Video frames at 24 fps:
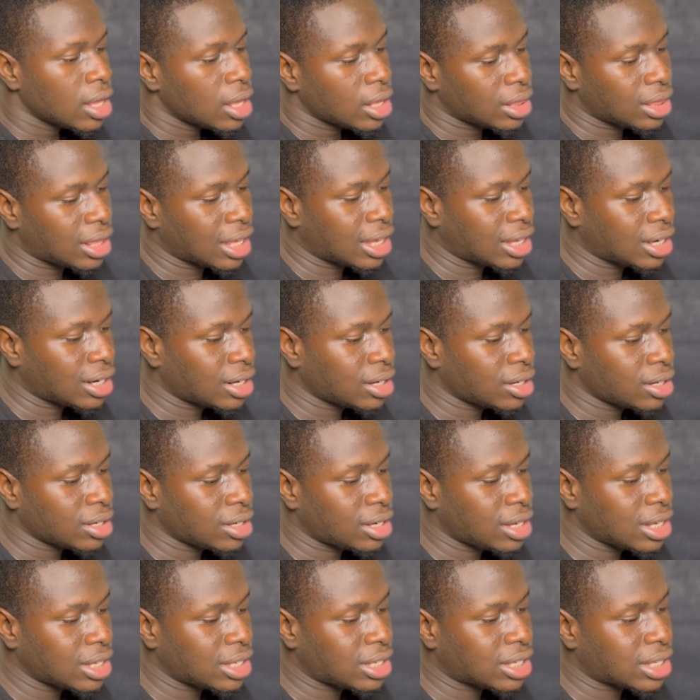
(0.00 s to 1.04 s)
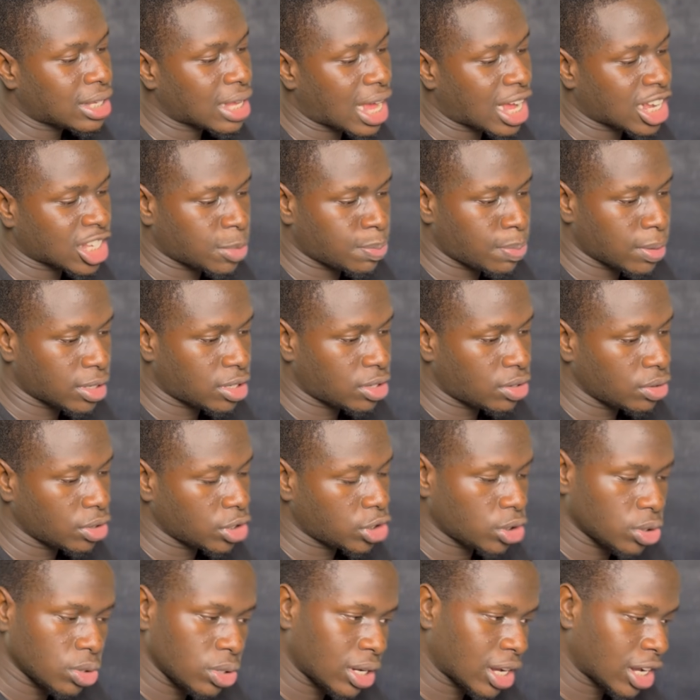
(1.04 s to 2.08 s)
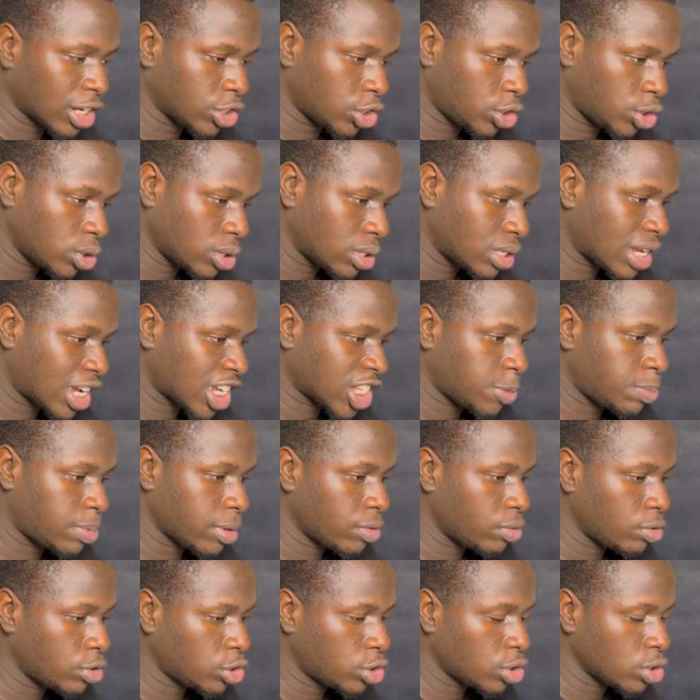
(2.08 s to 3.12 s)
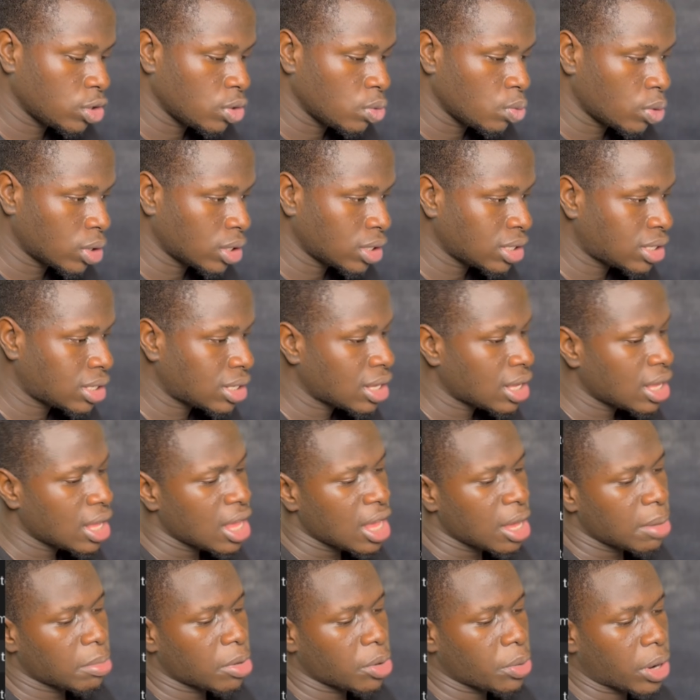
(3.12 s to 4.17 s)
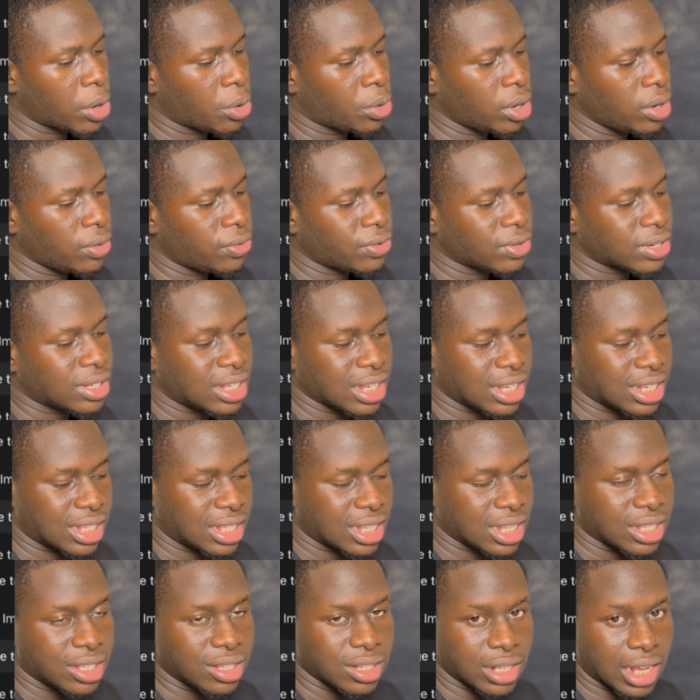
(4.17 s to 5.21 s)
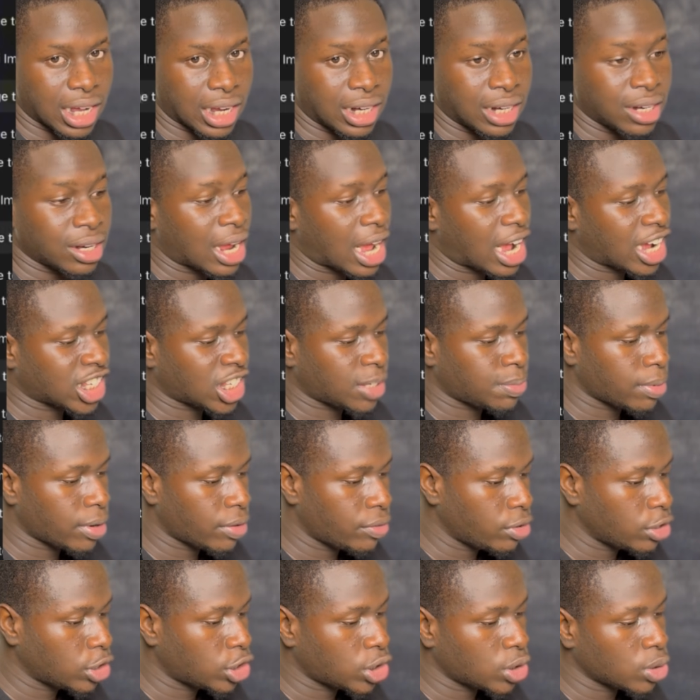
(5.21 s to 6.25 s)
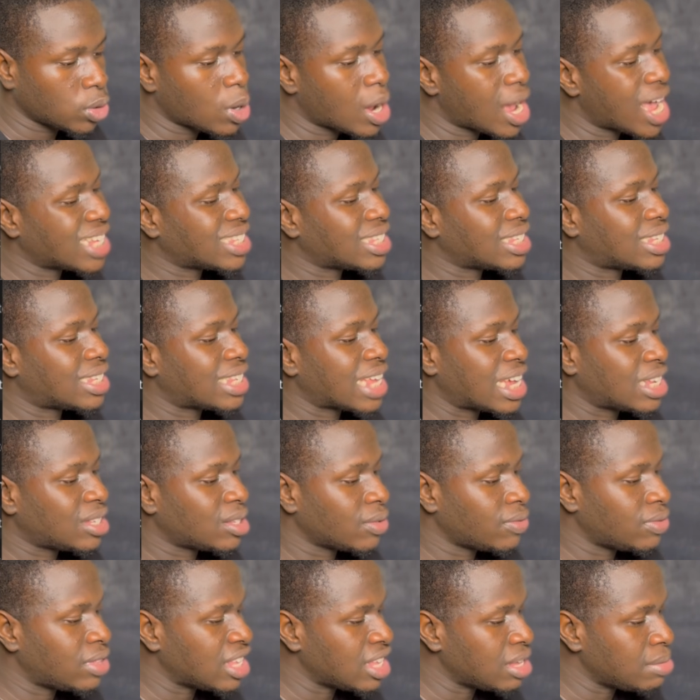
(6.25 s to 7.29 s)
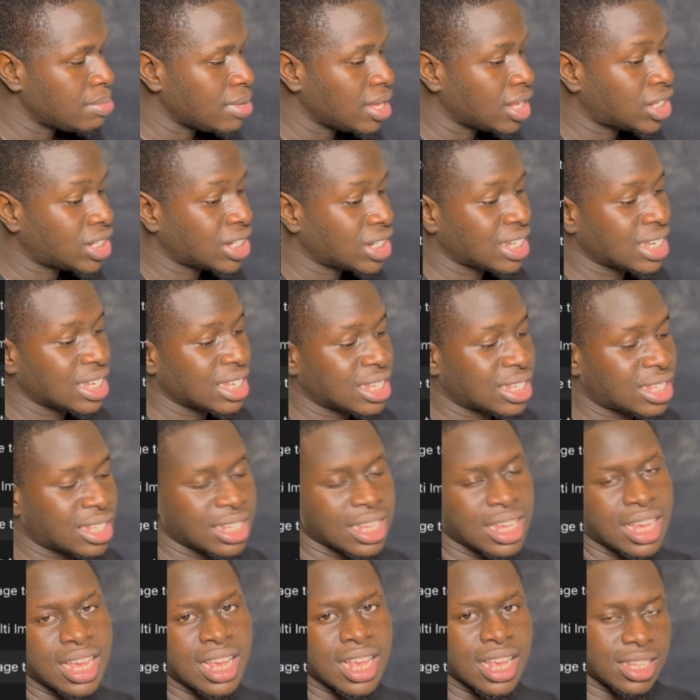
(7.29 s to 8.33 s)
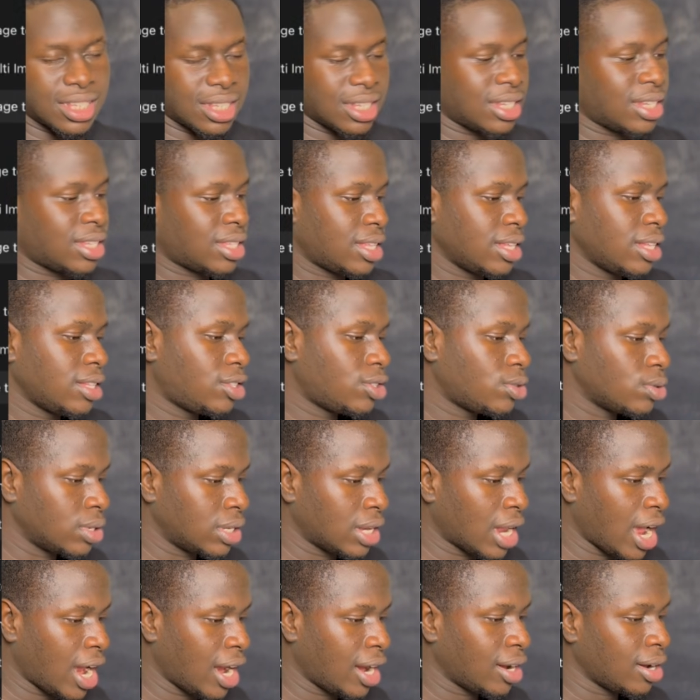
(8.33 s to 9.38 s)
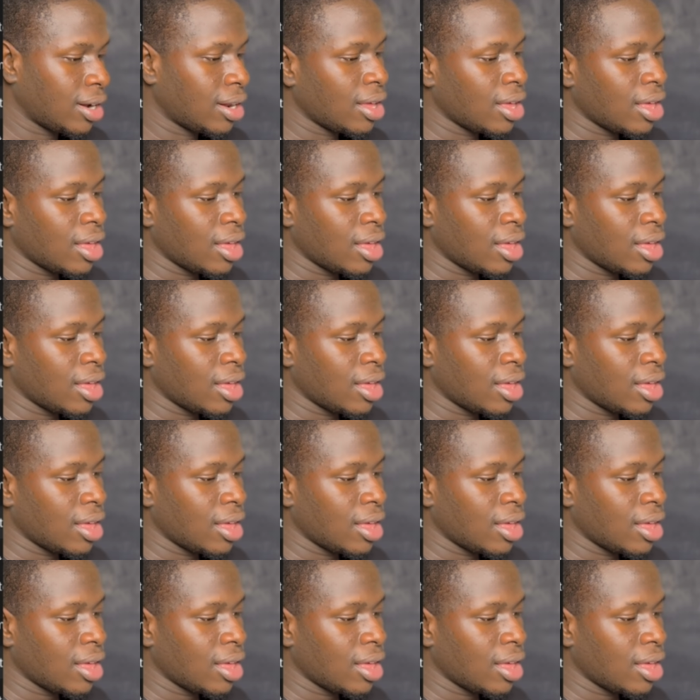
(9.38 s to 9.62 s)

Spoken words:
Then this aspect ratio, you can choose the aspect ratio you want, but we are going for 16:9 aspect ratio as the size of the image is 16:9.